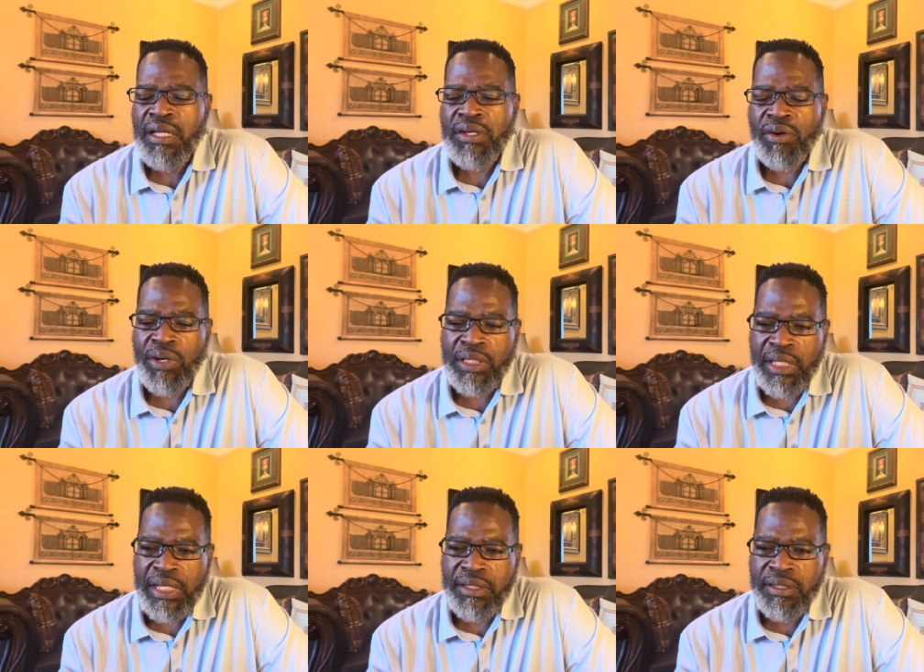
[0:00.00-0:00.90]
Knowing
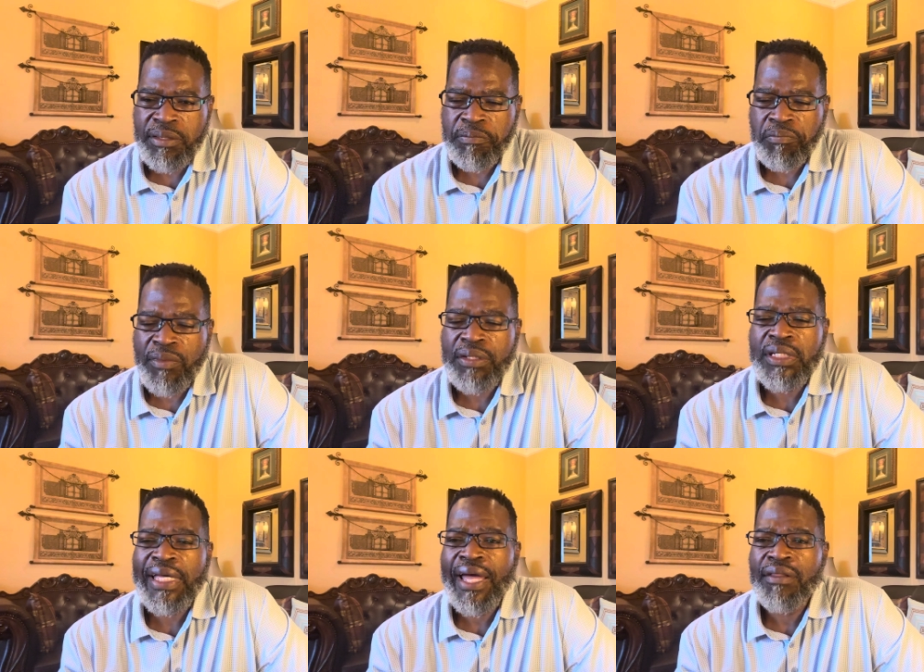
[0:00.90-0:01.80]
this,
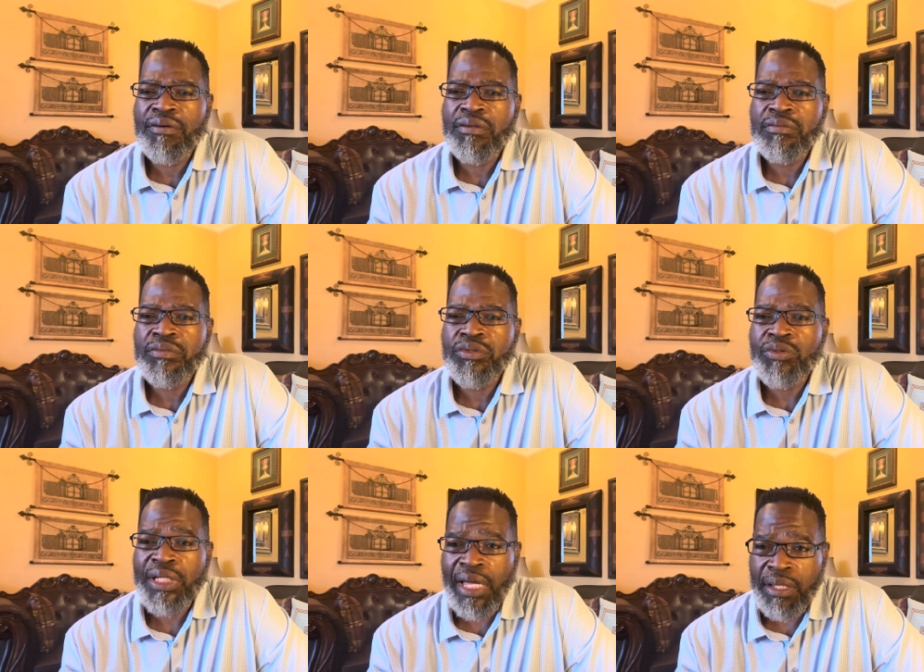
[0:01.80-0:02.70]
together,
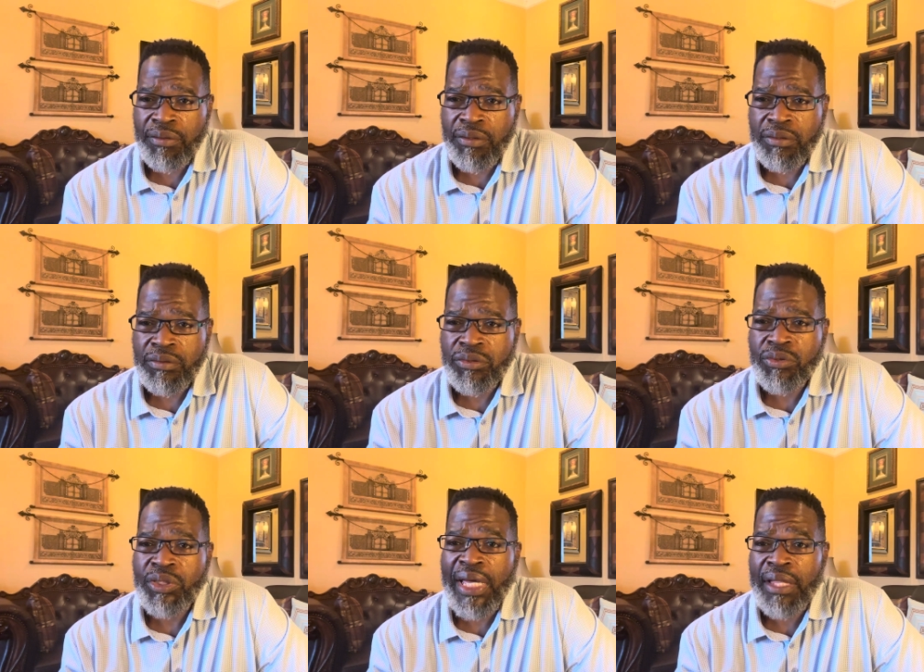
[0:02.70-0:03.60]
together,
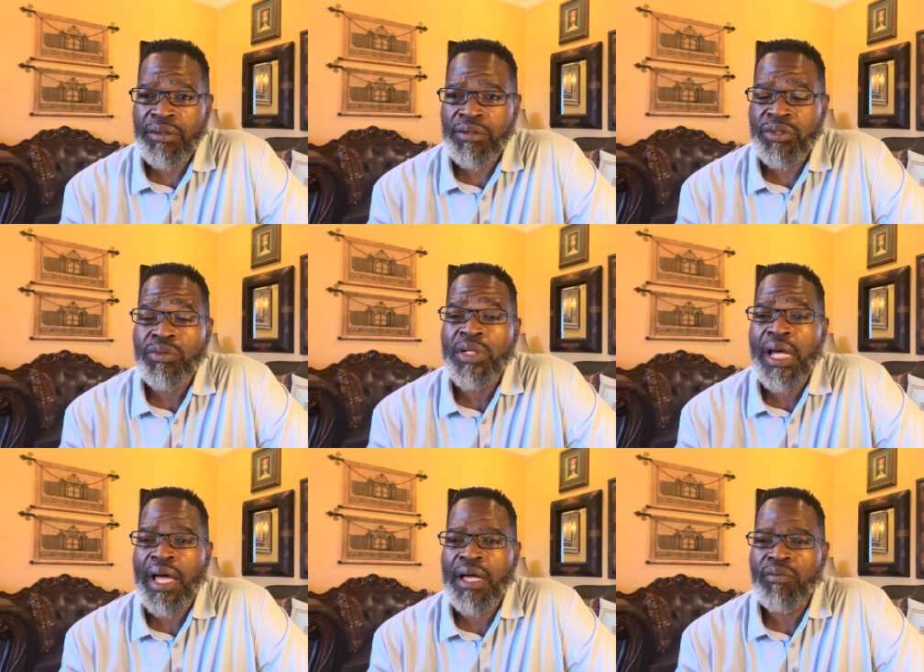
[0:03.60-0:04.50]
together, you and
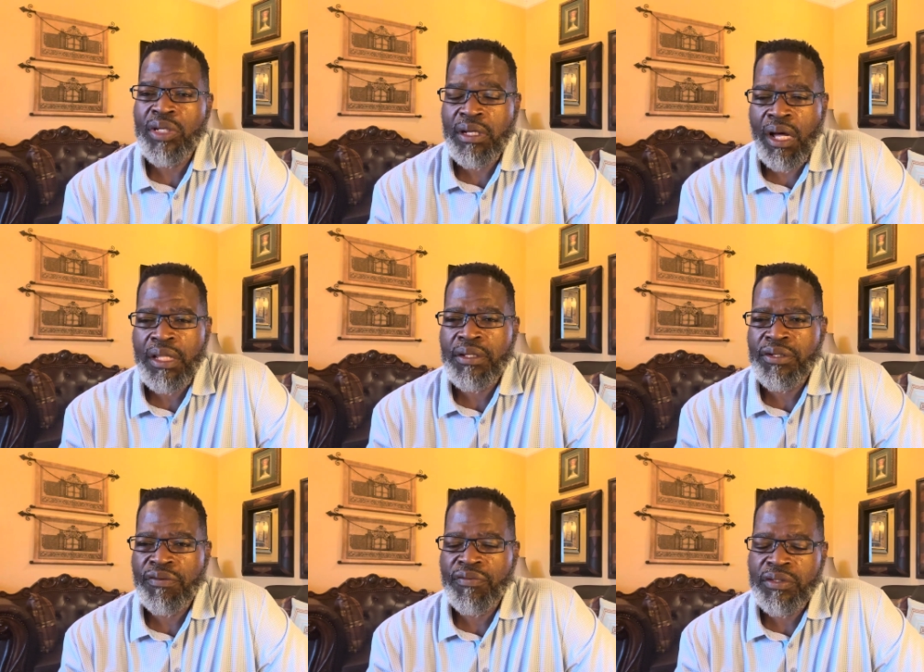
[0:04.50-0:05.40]
I, we are the
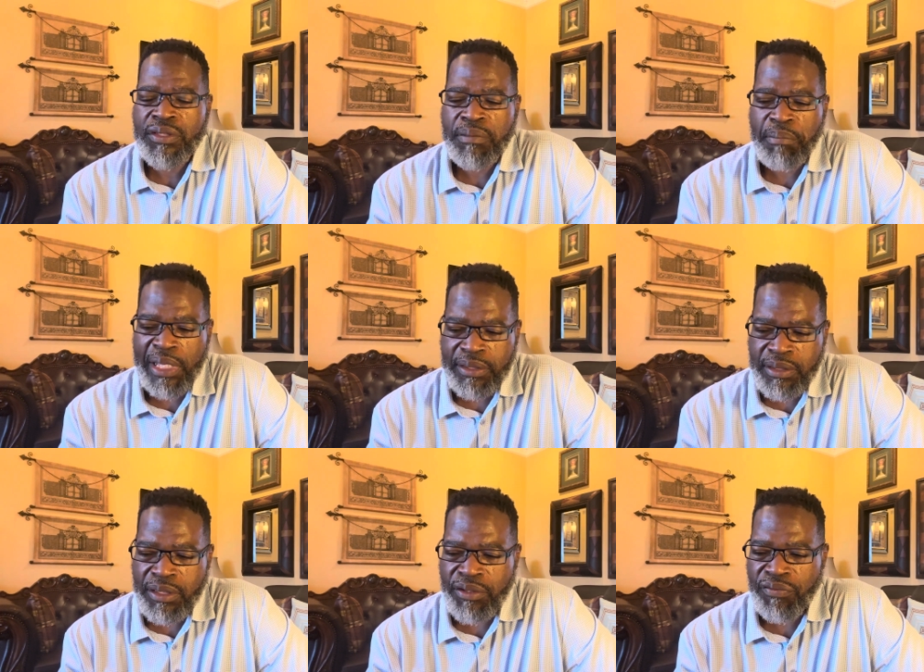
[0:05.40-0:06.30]
difference. It makes
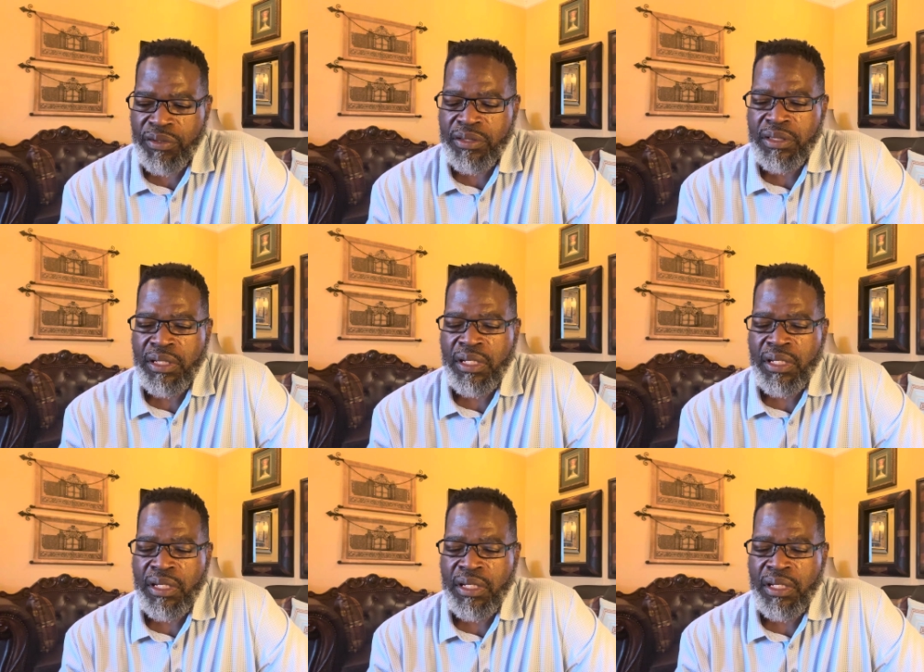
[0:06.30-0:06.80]
the difference